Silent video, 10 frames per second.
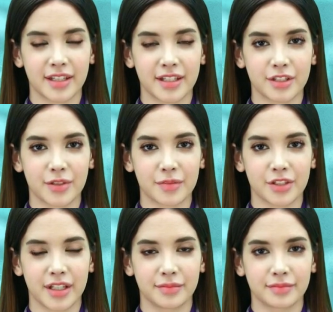in
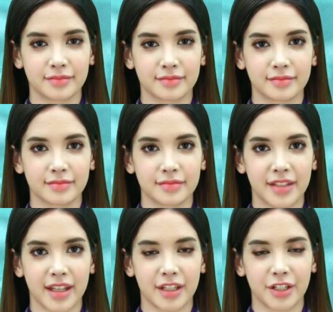description.
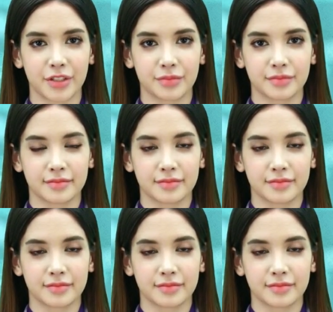Thank you.